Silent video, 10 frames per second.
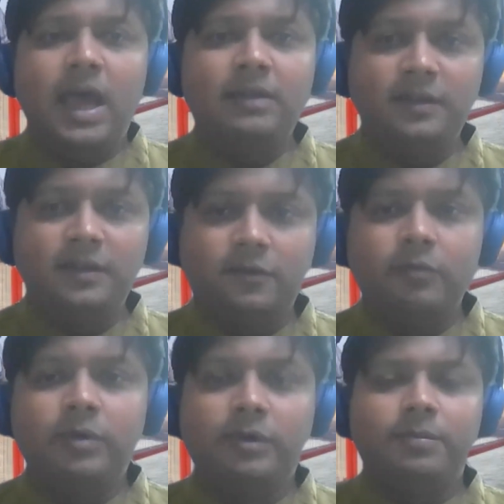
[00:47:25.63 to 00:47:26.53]
and this
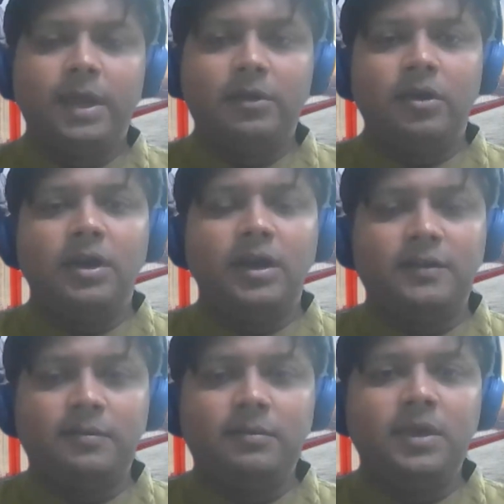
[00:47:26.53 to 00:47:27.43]
group of
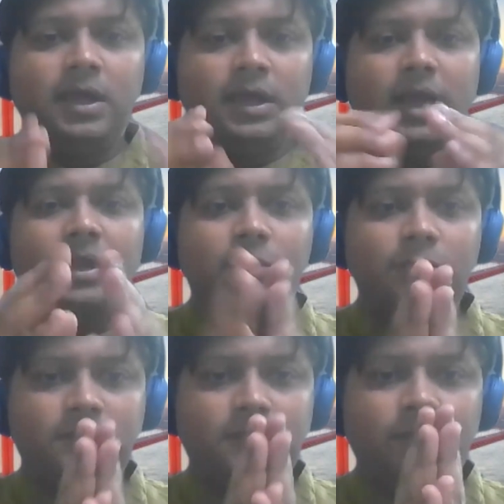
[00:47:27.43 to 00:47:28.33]
microorganism can
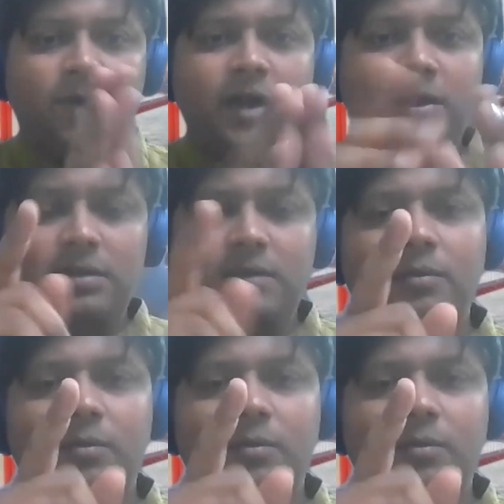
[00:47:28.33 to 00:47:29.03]
use one